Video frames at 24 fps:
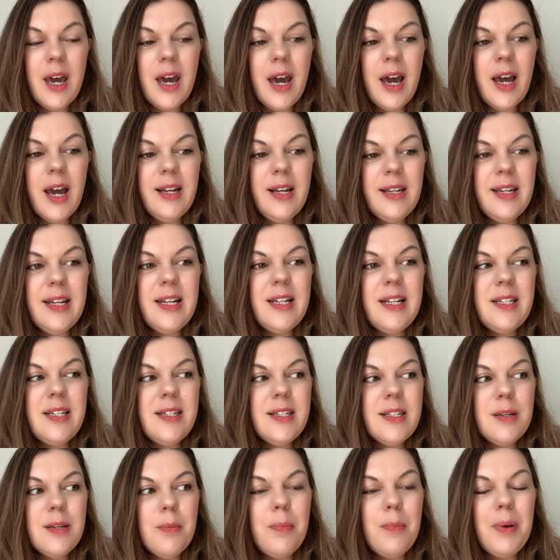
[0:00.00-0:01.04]
At
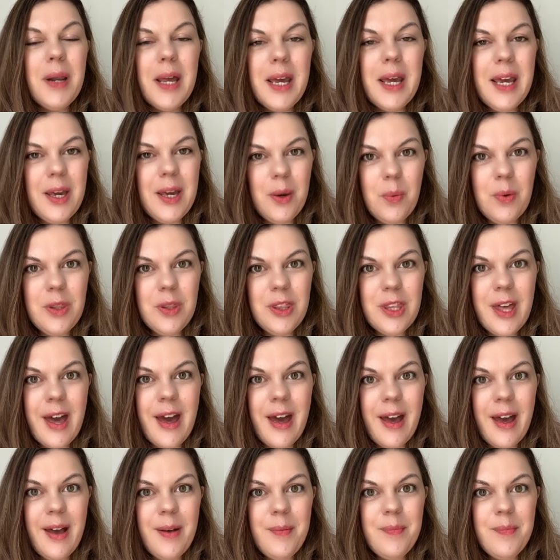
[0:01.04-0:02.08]
least playing with
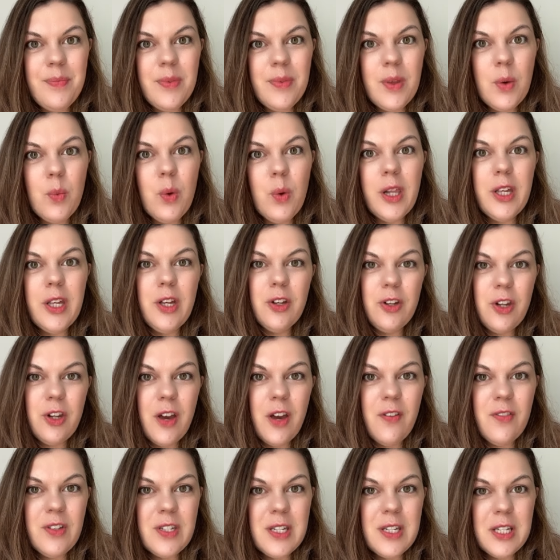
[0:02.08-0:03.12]
that while your
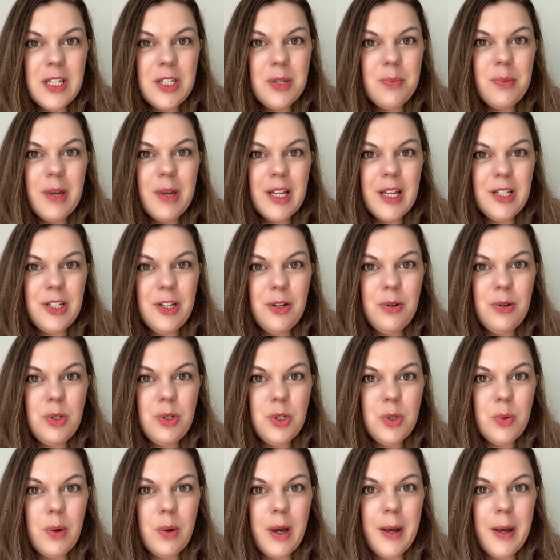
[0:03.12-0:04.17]
nervous system gets used
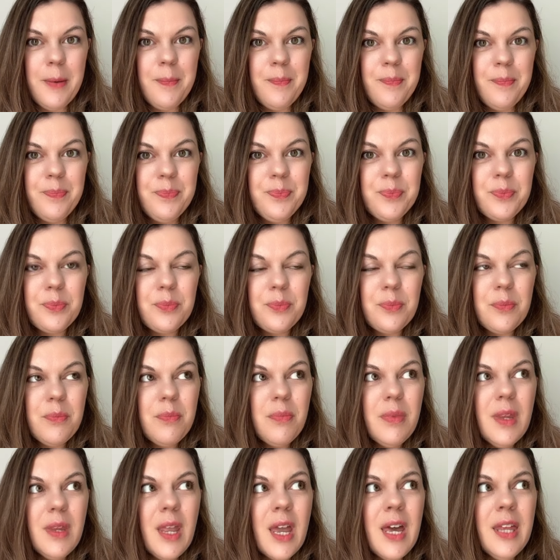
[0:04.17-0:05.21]
to it.
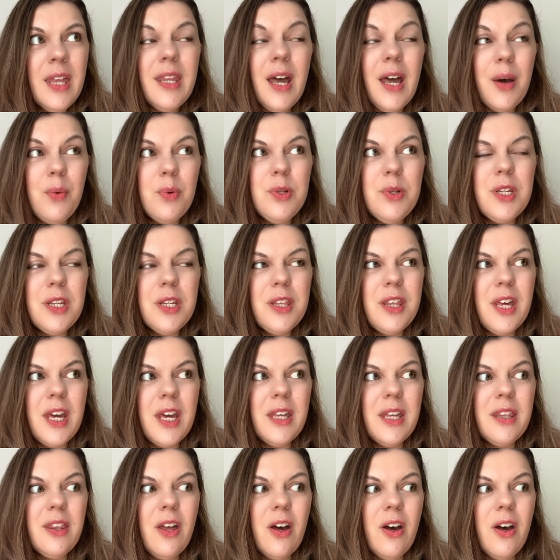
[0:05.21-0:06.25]
And that was the
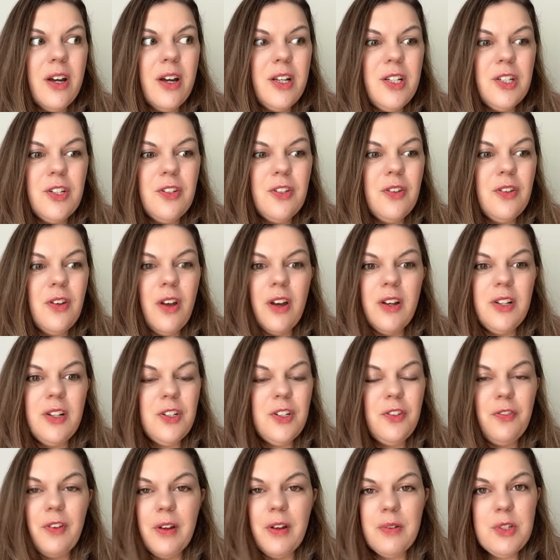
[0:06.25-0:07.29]
thing that I just I
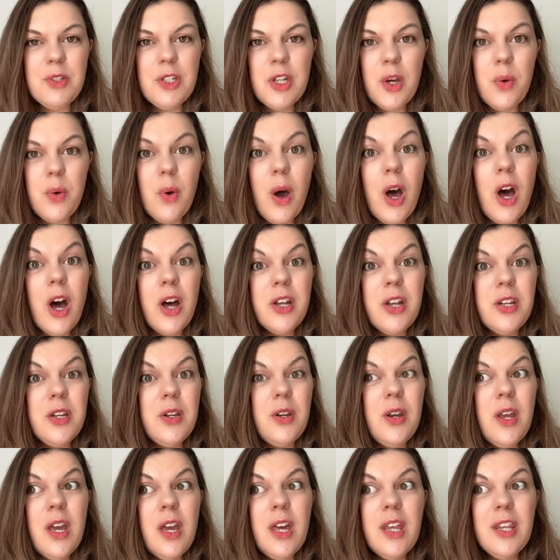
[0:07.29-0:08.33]
just found so hard
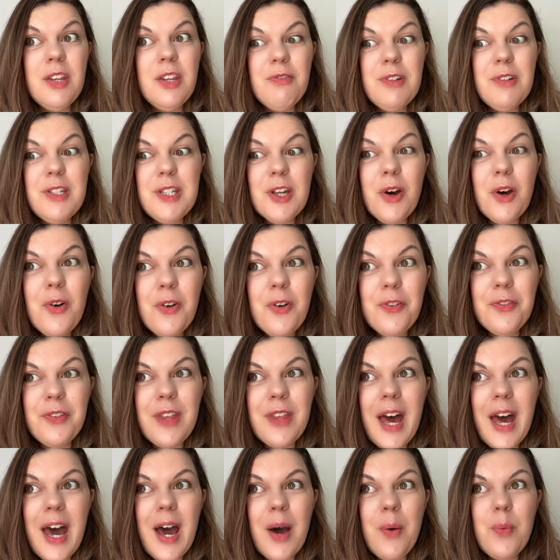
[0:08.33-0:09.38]
and the result of
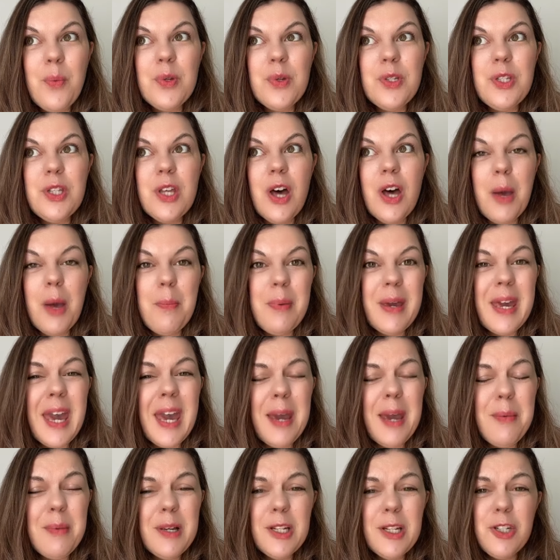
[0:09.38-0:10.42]
that was that I
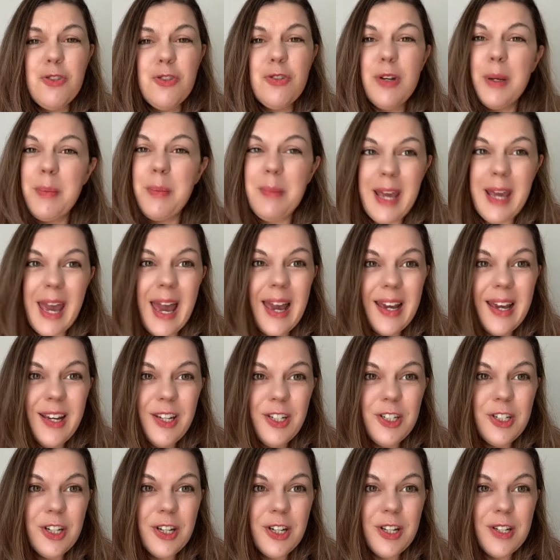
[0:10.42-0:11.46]
became extremely
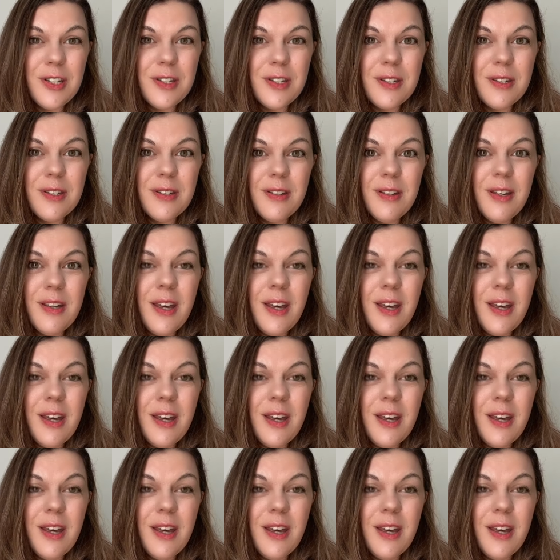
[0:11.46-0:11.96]
anxious